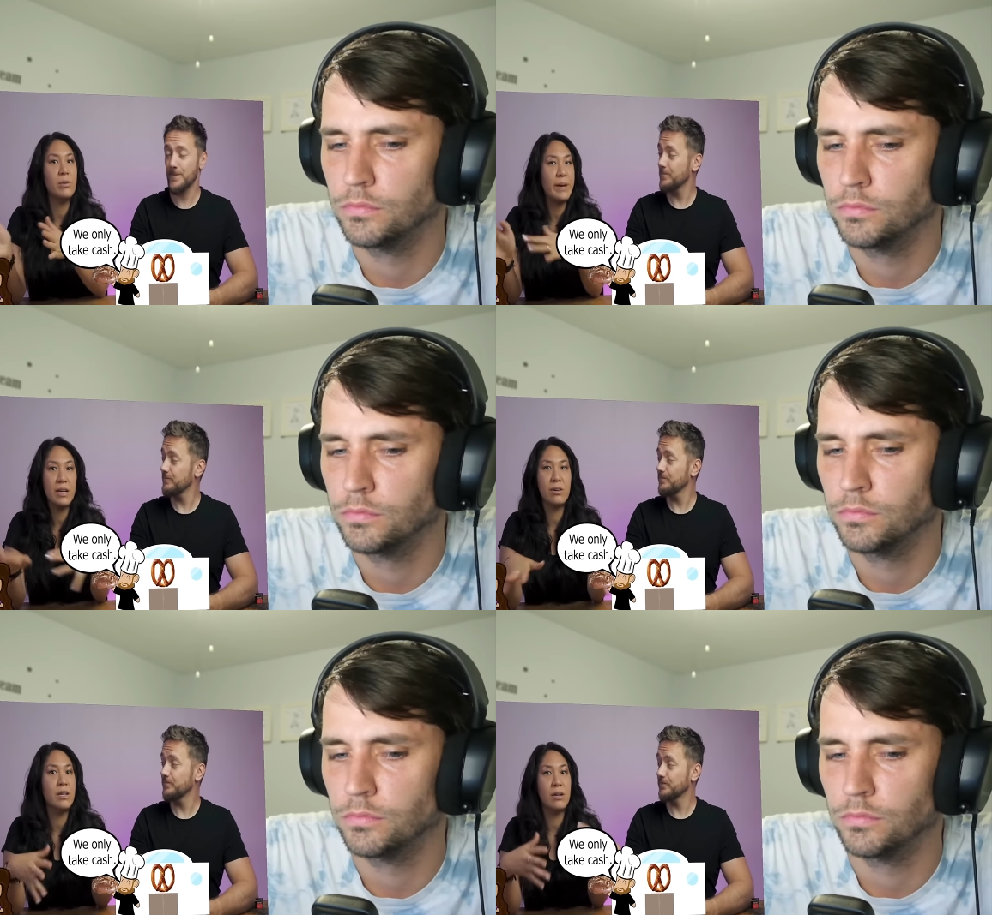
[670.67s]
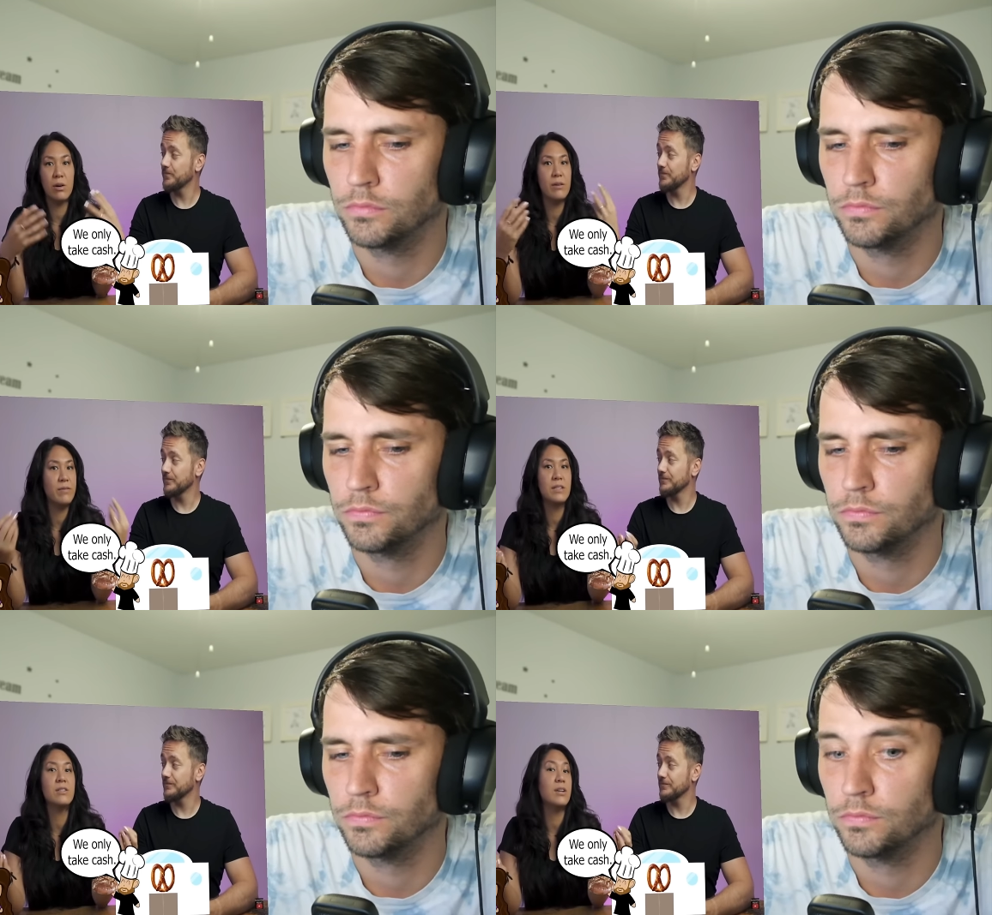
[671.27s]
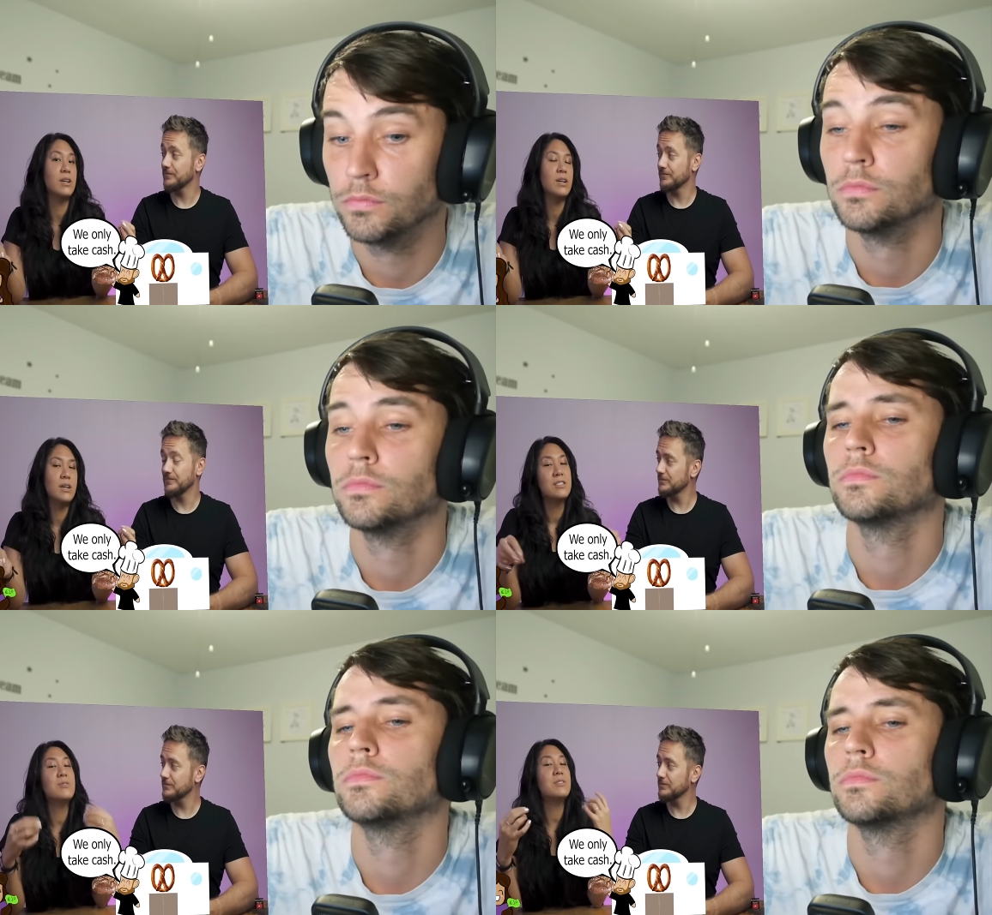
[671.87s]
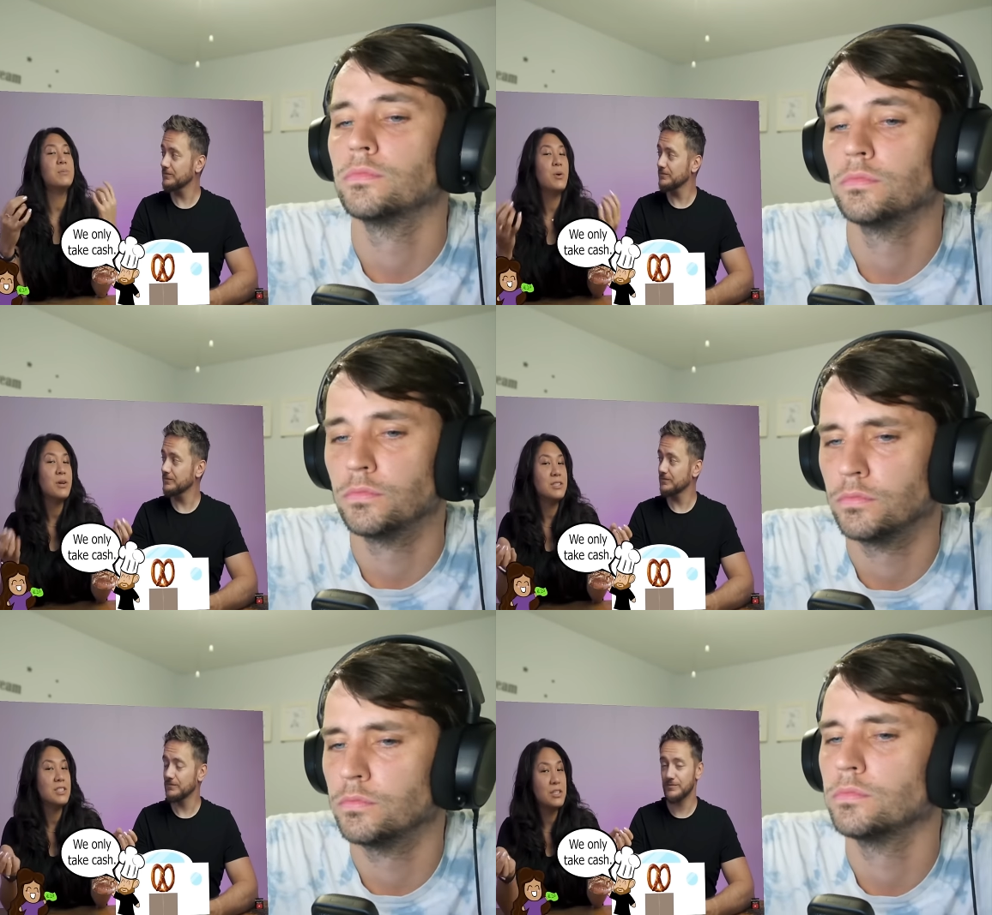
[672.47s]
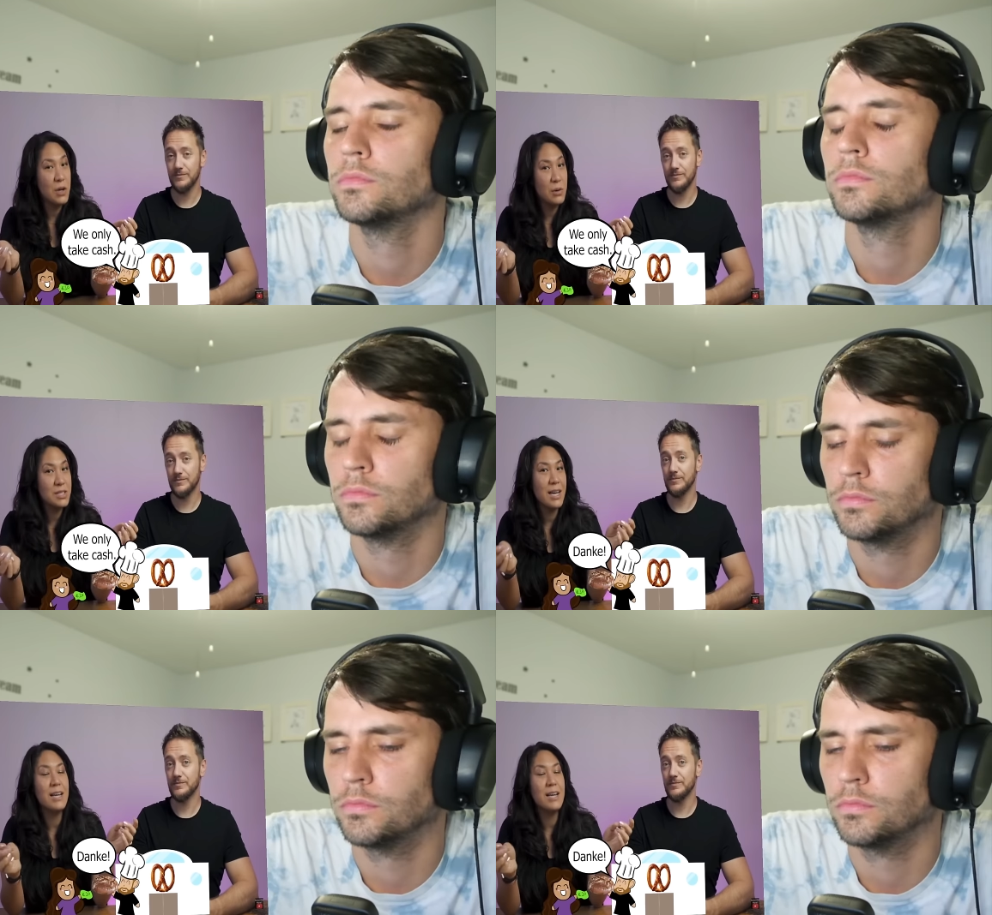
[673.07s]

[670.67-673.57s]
Speaker 1: a bakery, or a vendor. So it's important to note